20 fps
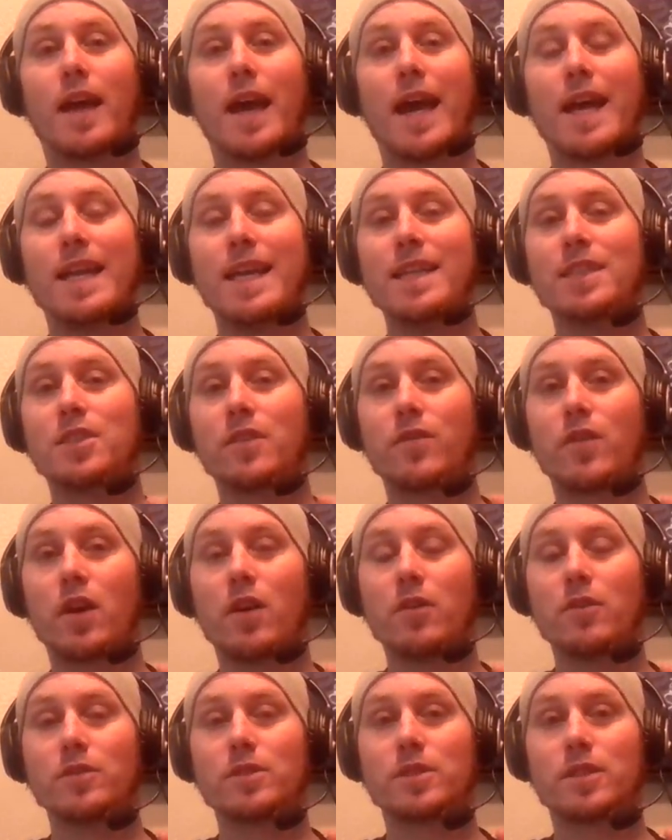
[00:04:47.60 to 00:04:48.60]
And each of
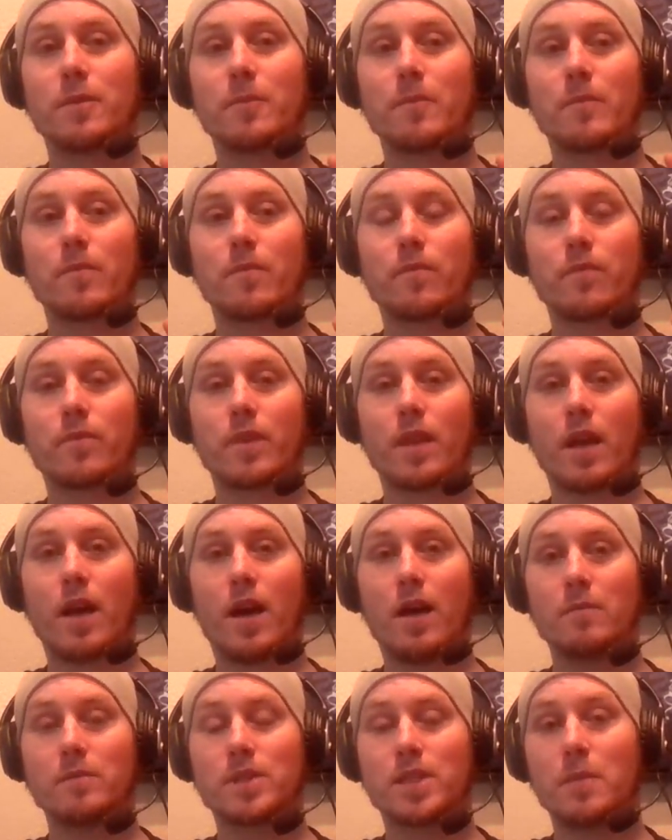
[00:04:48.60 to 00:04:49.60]
those,
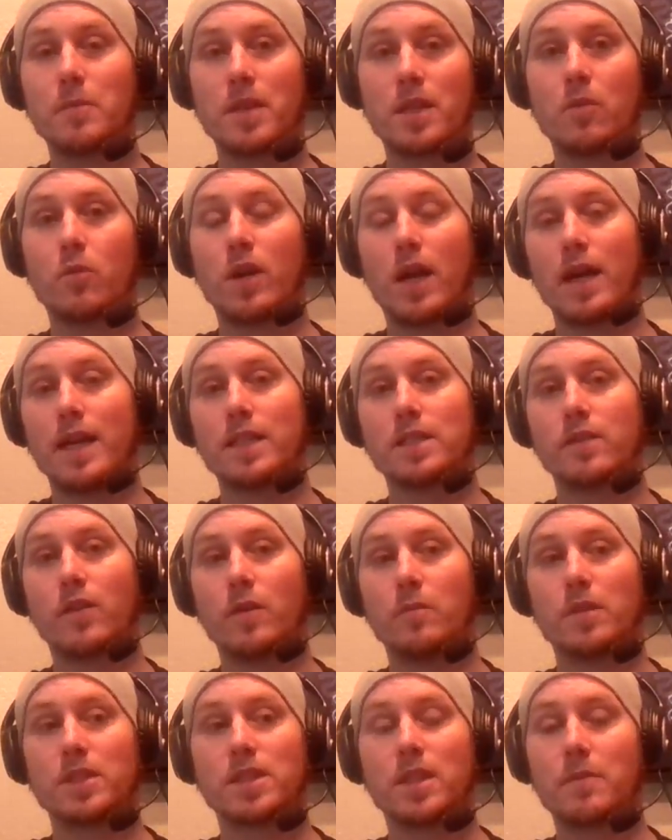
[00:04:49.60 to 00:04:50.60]
some of them, well, not each of
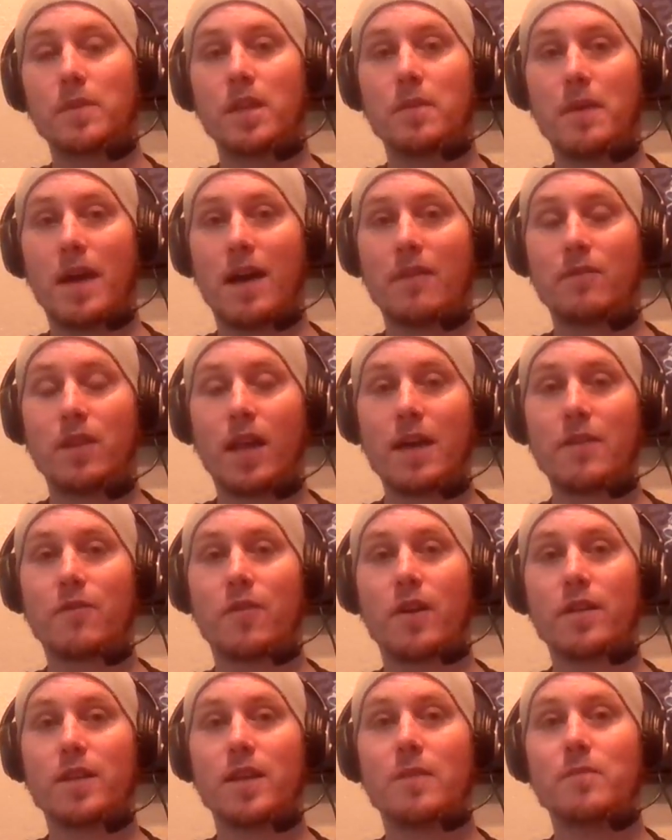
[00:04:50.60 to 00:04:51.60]
them, but some of them have life
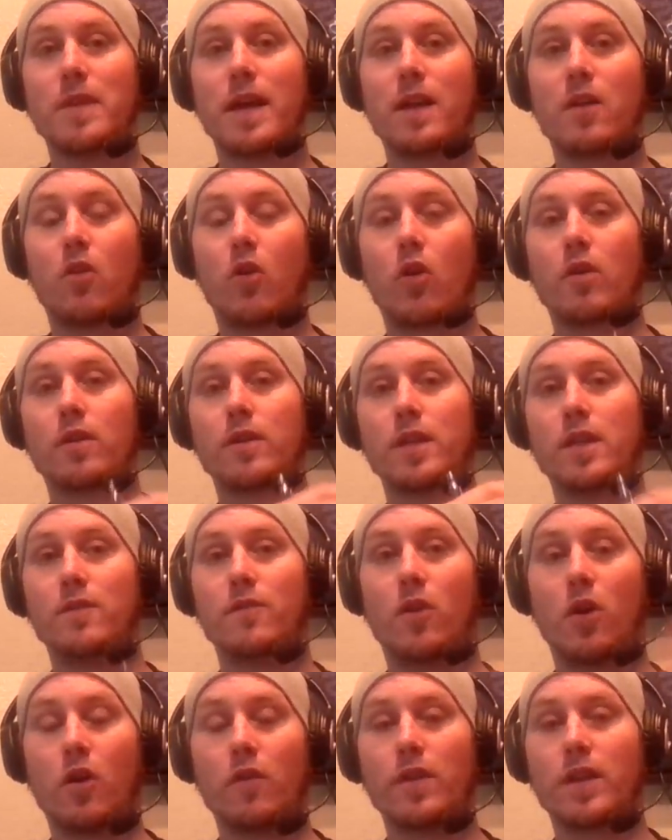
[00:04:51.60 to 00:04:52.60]
on them that are
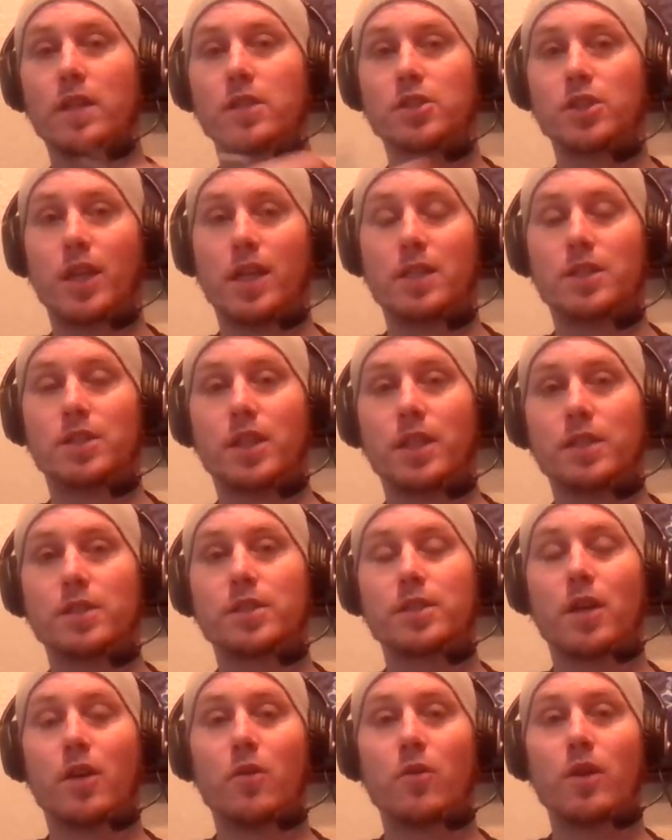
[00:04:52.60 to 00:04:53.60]
evolving and changing. And
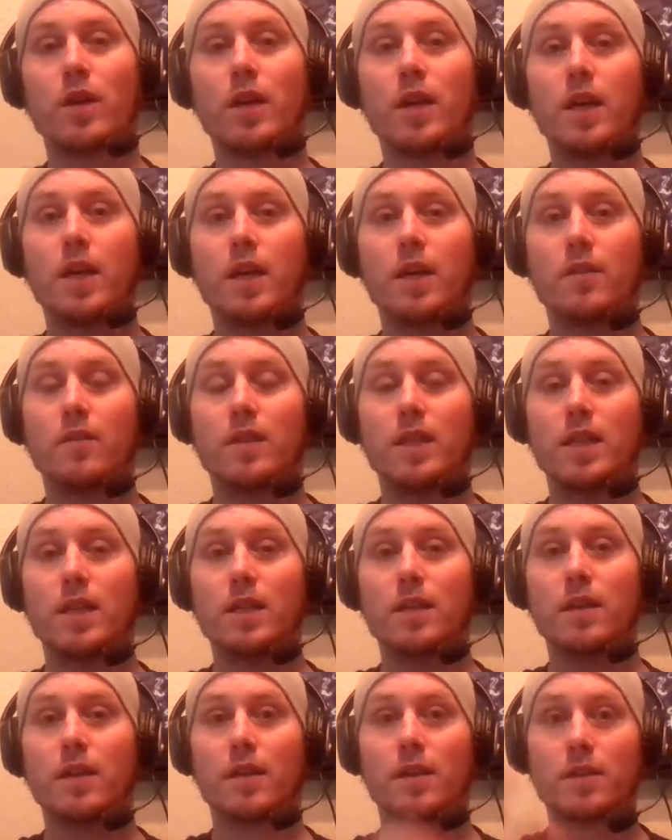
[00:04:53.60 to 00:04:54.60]
so
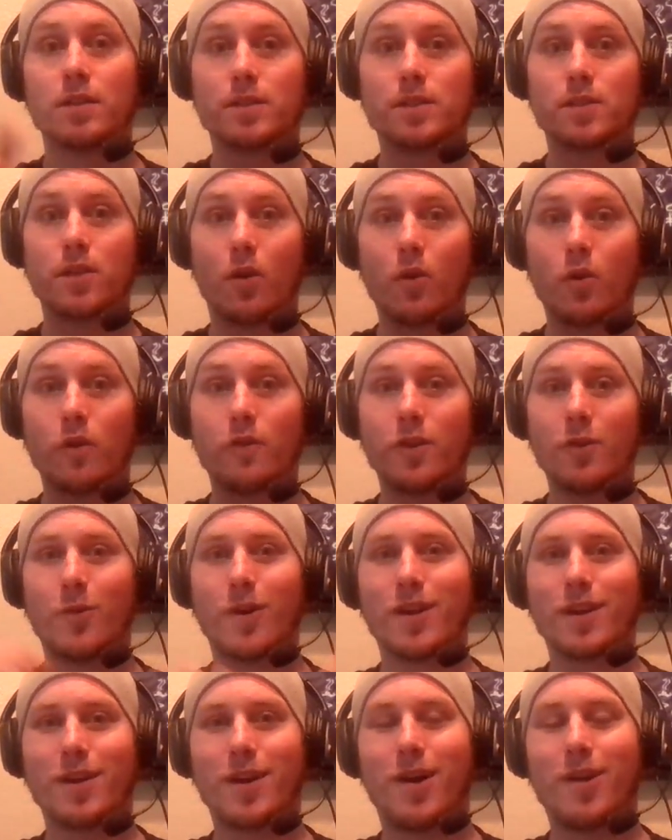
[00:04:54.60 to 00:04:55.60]
the soul, if you
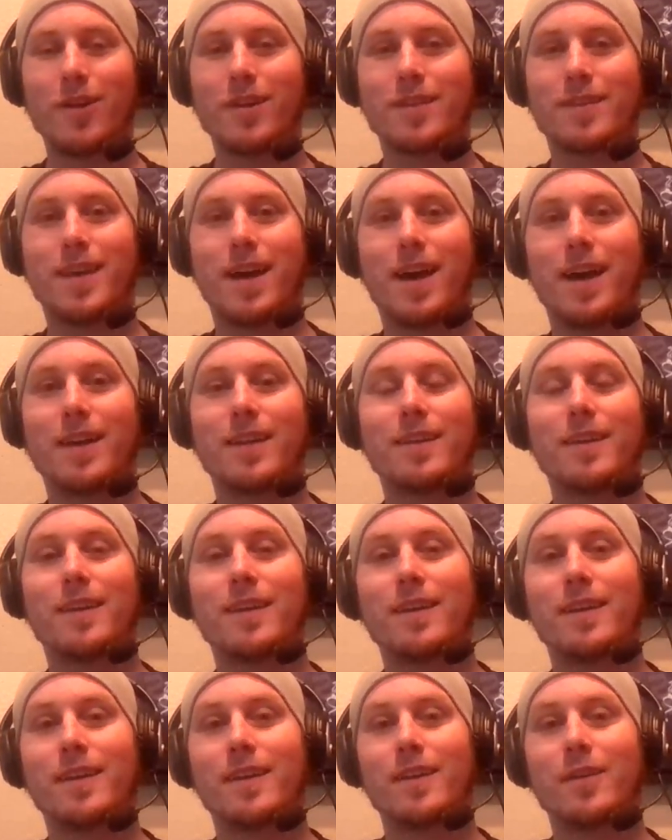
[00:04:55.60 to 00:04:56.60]
want to call it that,
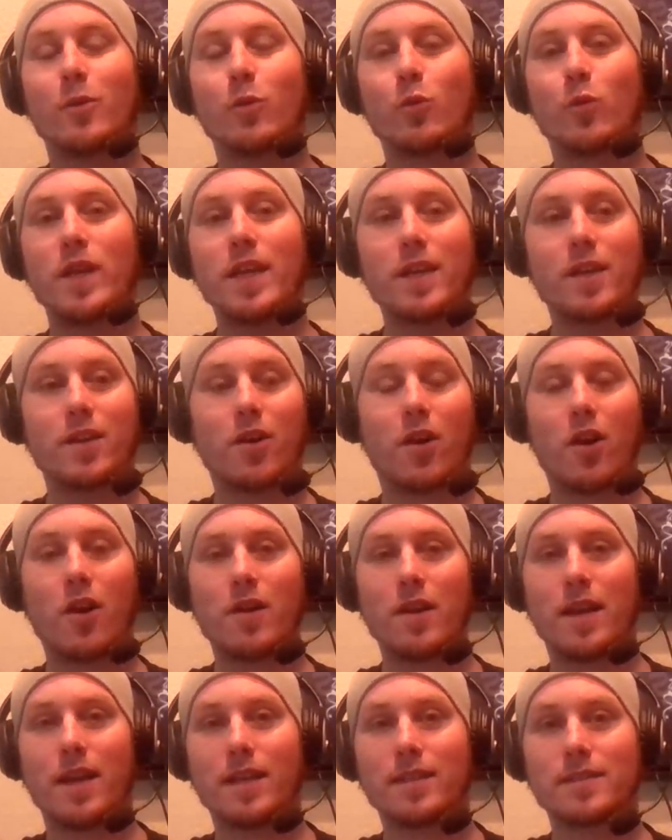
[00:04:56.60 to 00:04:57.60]

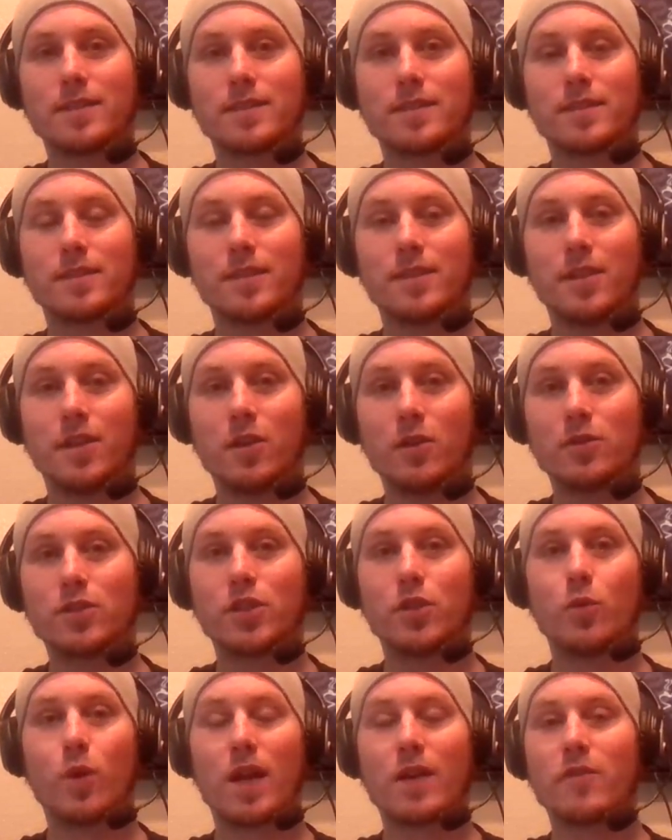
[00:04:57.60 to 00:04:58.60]
reincarnates,
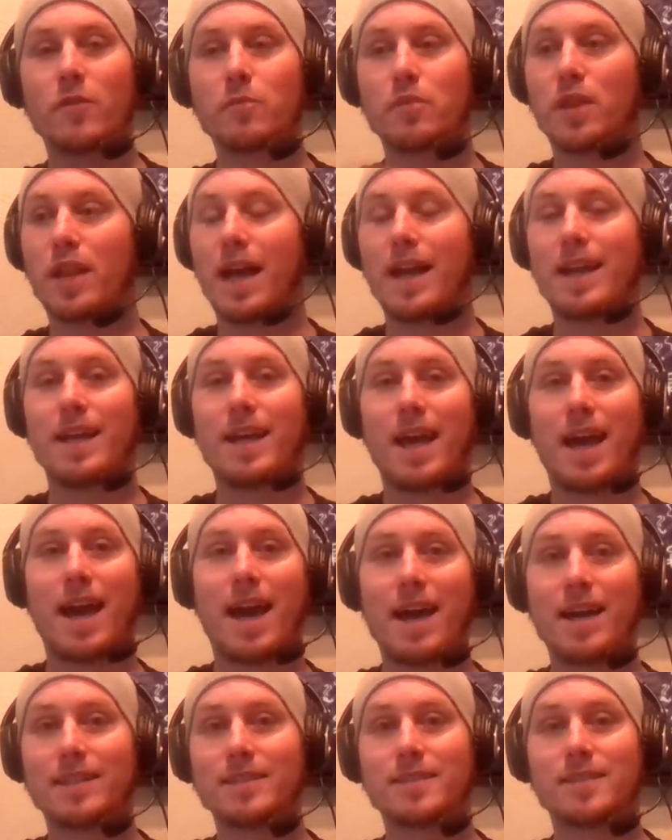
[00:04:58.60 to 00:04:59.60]
to whatever planet
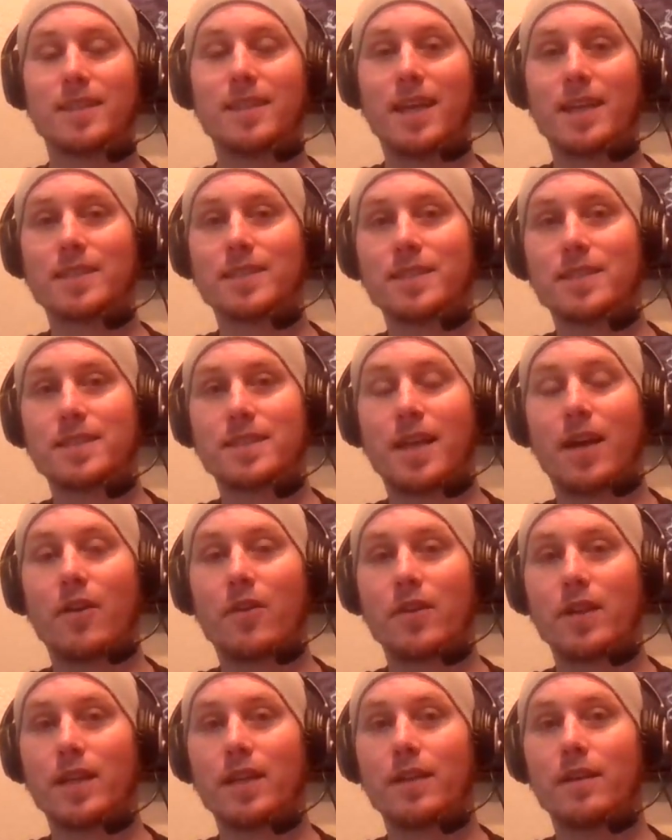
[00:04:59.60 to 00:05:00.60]
has the
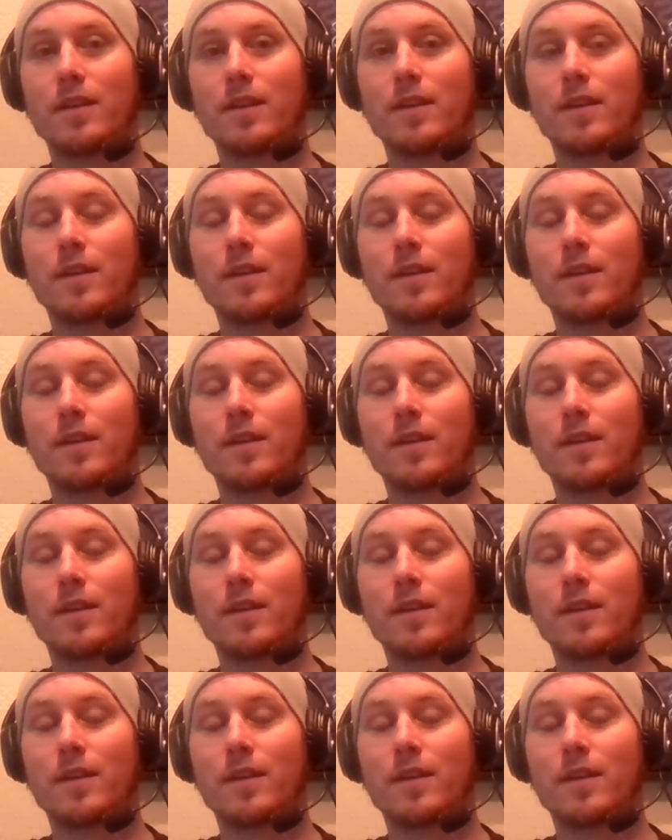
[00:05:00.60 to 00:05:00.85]
necessary